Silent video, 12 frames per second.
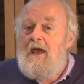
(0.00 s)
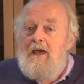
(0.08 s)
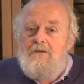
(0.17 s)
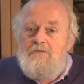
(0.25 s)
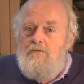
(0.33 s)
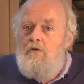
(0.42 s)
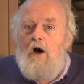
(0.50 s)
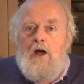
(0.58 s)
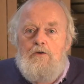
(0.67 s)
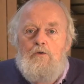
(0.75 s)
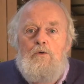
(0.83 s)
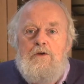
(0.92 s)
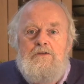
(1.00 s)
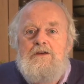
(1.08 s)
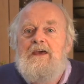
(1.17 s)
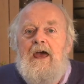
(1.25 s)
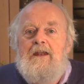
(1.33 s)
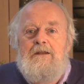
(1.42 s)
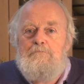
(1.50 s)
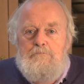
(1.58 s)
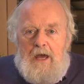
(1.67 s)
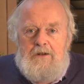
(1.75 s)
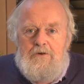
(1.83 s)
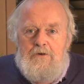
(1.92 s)
is not going to get
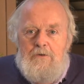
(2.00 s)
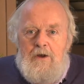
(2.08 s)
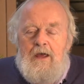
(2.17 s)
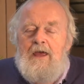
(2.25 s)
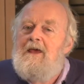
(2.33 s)
better.